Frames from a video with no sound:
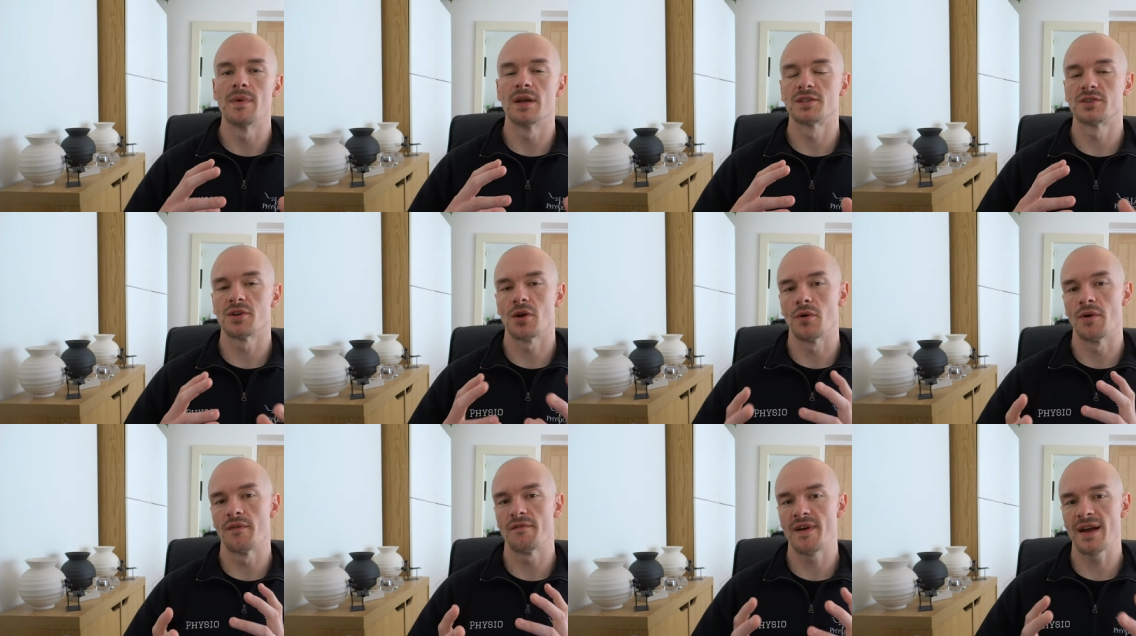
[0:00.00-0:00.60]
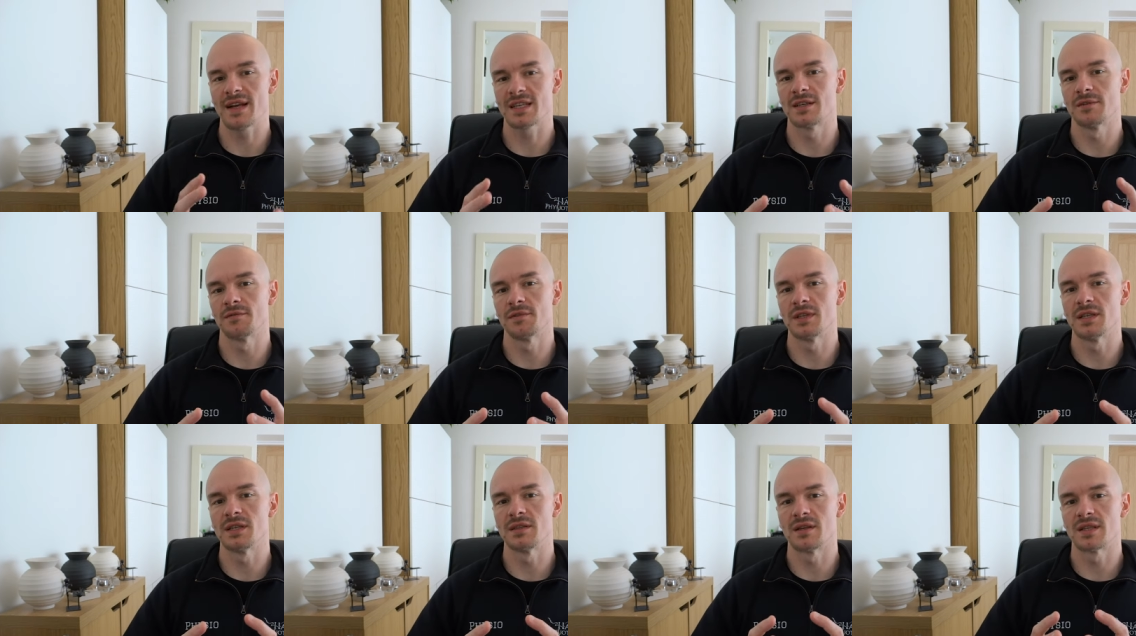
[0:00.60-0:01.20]
So
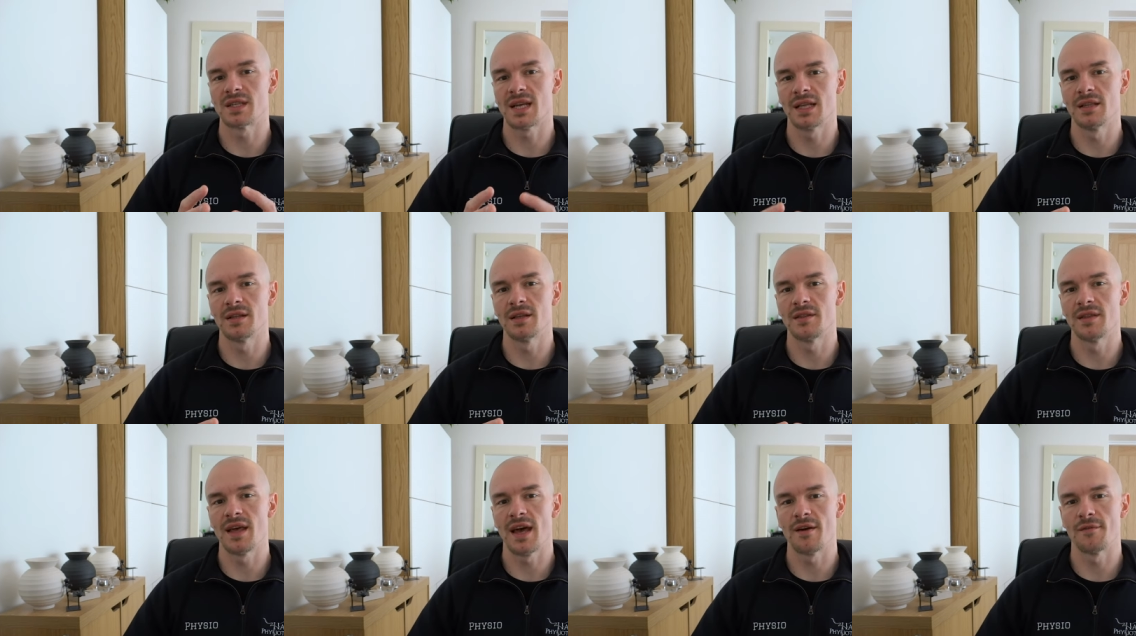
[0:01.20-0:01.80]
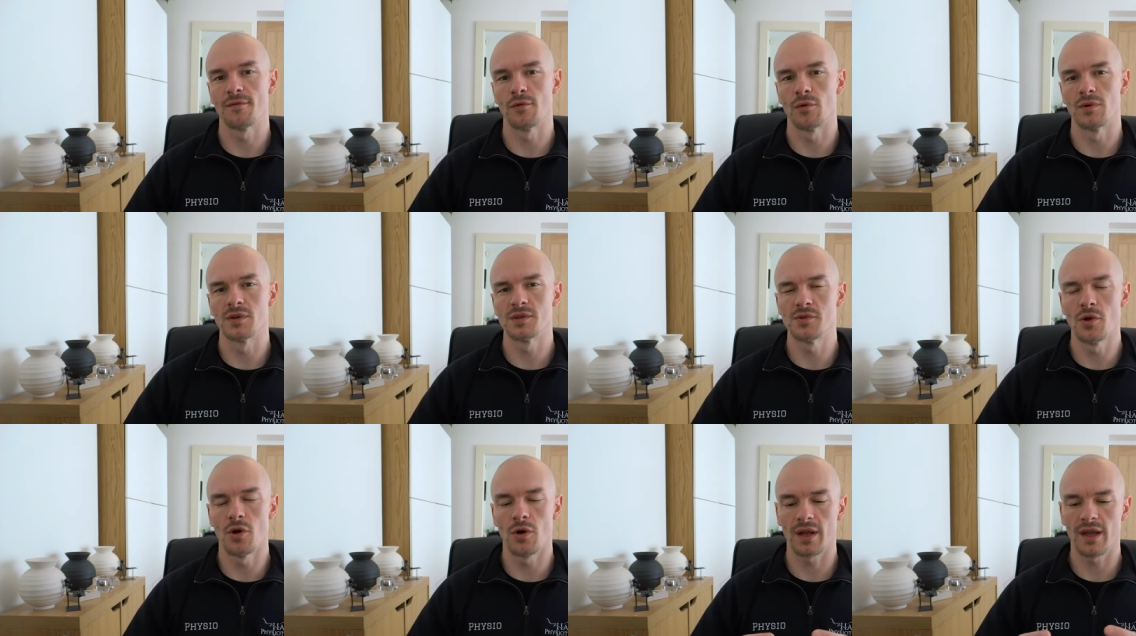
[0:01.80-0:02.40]
effectively, the tendon, therefore,
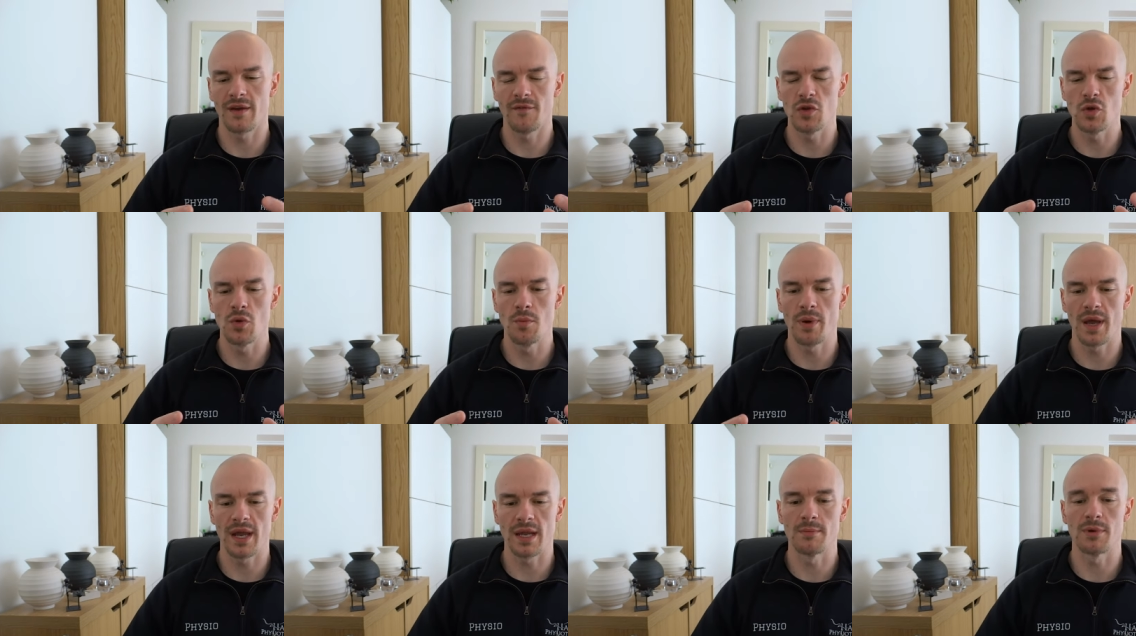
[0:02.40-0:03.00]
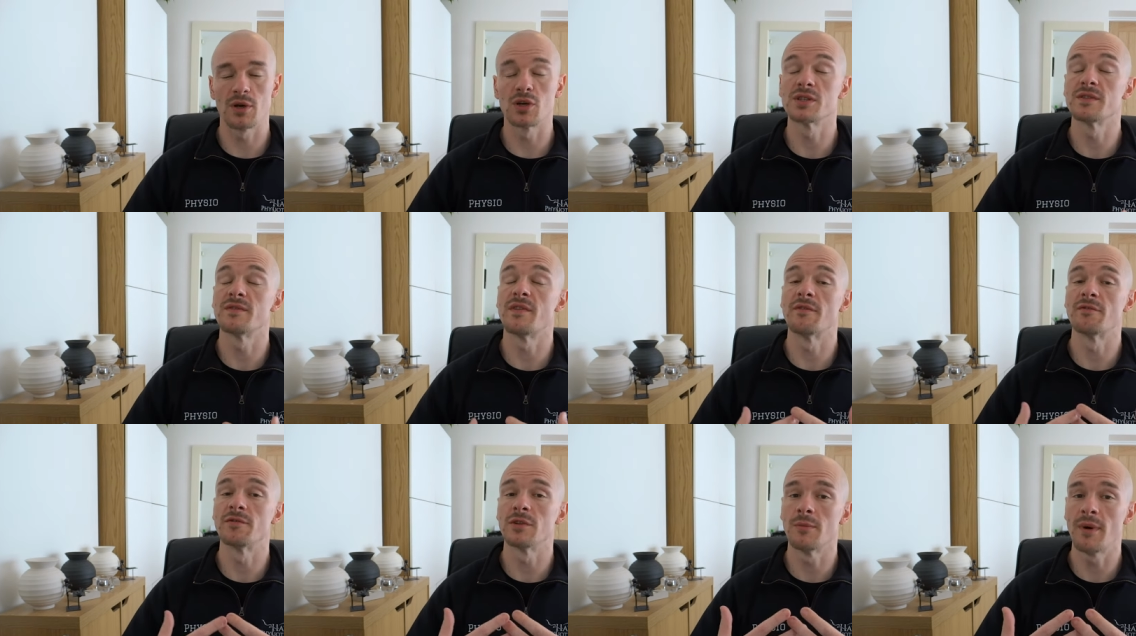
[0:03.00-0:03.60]
is not giving you pain because
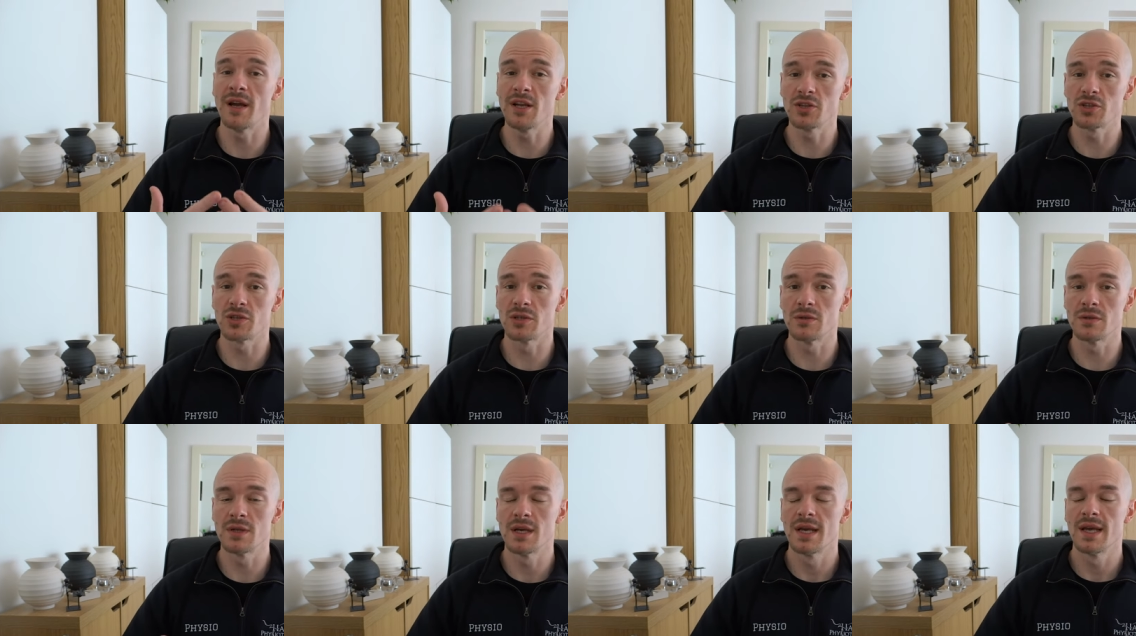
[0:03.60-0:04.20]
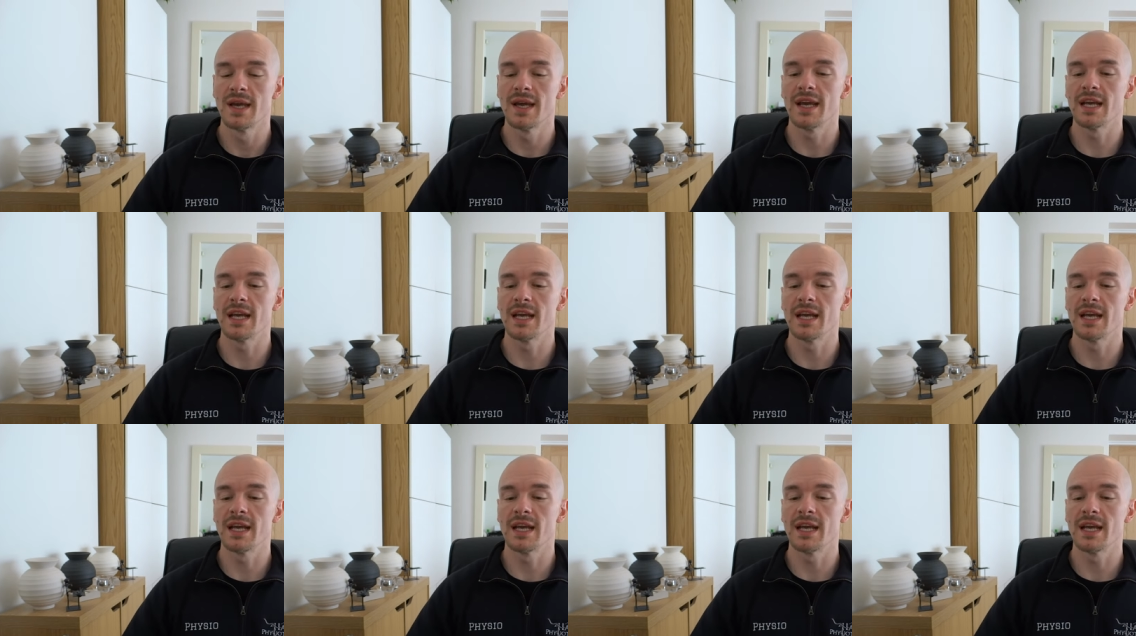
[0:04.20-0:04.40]
of inflammation.